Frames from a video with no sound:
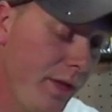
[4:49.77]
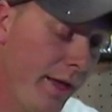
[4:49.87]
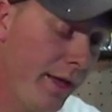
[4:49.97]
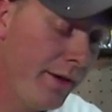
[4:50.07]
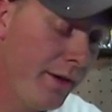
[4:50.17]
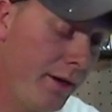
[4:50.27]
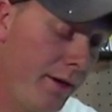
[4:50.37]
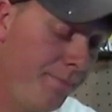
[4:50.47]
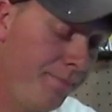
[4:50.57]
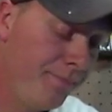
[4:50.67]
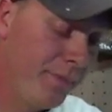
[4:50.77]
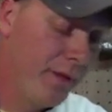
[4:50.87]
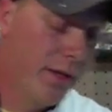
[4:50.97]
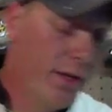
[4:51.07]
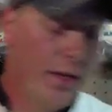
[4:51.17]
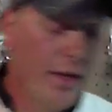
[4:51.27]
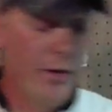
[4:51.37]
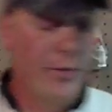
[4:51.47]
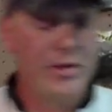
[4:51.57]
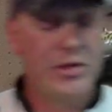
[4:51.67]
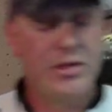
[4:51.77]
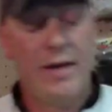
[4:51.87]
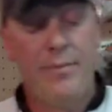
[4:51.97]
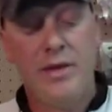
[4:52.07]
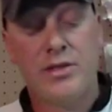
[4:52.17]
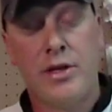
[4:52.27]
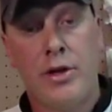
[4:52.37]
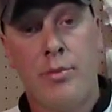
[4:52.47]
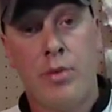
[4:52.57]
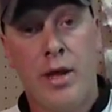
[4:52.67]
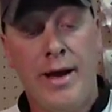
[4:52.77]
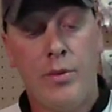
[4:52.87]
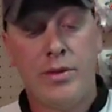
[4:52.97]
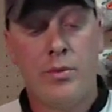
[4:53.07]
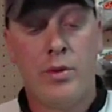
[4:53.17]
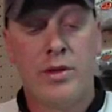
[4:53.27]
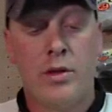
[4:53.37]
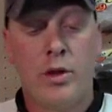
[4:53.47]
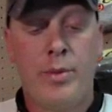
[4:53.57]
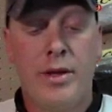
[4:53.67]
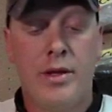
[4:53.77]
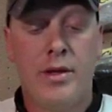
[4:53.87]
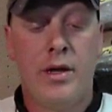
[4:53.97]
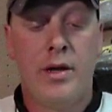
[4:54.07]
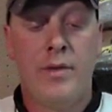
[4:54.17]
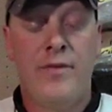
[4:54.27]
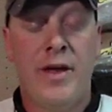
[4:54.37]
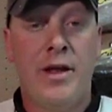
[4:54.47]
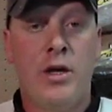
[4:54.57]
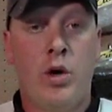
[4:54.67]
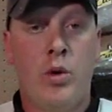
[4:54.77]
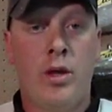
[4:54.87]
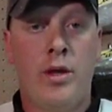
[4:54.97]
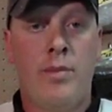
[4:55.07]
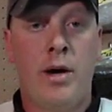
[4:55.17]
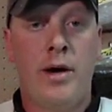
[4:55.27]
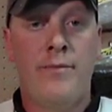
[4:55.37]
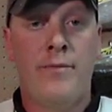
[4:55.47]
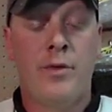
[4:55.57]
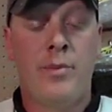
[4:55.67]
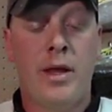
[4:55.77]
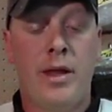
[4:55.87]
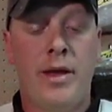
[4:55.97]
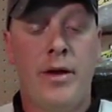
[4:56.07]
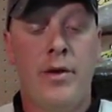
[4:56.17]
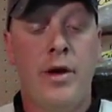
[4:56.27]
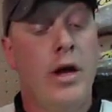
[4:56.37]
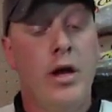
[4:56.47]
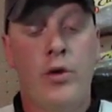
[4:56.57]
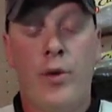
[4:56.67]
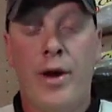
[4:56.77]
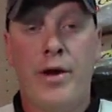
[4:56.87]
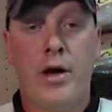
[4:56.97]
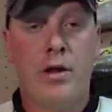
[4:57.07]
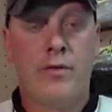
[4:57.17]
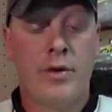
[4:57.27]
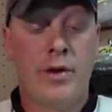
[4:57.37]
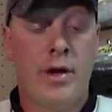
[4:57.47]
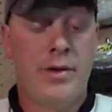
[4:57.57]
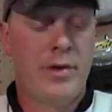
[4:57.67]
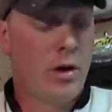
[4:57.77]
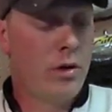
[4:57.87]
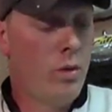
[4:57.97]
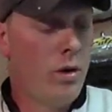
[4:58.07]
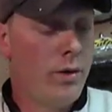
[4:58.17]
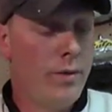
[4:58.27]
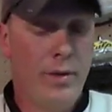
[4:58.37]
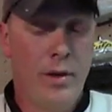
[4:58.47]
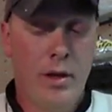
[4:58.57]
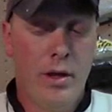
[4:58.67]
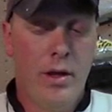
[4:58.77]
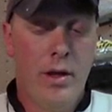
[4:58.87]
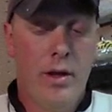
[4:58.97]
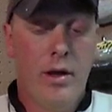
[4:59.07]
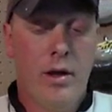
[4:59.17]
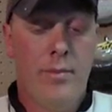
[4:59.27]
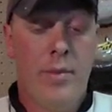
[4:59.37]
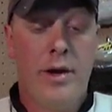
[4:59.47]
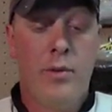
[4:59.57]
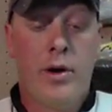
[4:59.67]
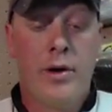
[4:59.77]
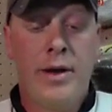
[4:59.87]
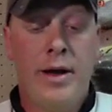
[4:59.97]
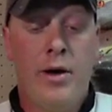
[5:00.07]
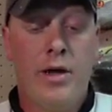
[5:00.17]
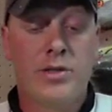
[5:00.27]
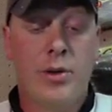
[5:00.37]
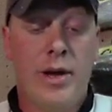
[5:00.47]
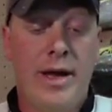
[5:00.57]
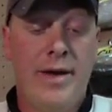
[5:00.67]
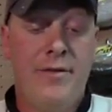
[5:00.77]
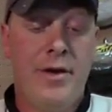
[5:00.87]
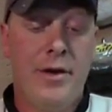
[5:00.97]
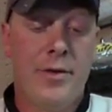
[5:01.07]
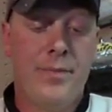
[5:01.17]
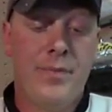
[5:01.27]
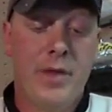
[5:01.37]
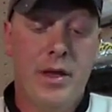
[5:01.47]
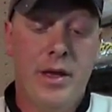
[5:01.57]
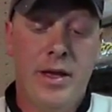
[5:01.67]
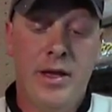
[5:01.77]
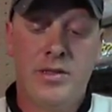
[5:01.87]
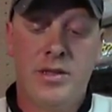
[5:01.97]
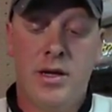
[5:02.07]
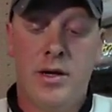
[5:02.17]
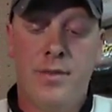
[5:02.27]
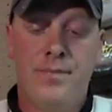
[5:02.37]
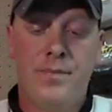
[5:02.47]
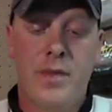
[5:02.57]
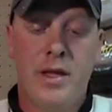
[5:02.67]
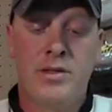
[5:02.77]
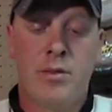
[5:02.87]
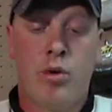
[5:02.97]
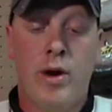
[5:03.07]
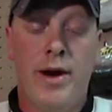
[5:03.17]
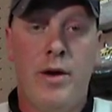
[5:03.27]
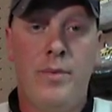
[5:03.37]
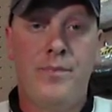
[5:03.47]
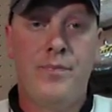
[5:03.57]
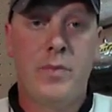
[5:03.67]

and here we just have basically your black with a little bit of faded gold on the bottom for the belly here. Great color for dark water, muddy water. Now also I have here is a brown